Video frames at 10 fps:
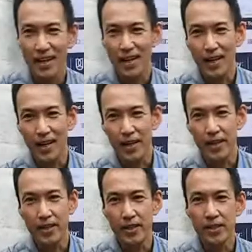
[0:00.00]

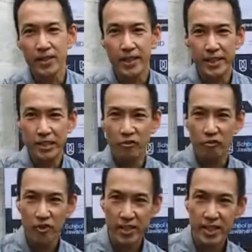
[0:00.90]
I studied
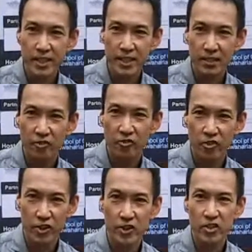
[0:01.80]
physics
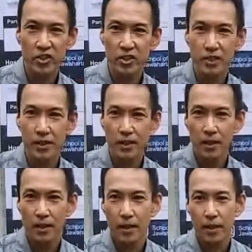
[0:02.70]
first.
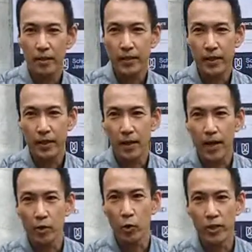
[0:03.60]
Then I
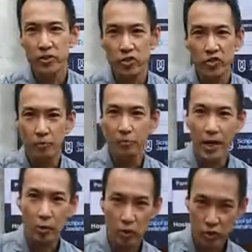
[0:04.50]
got interested in
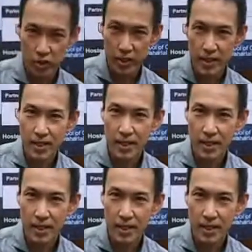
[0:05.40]
biology.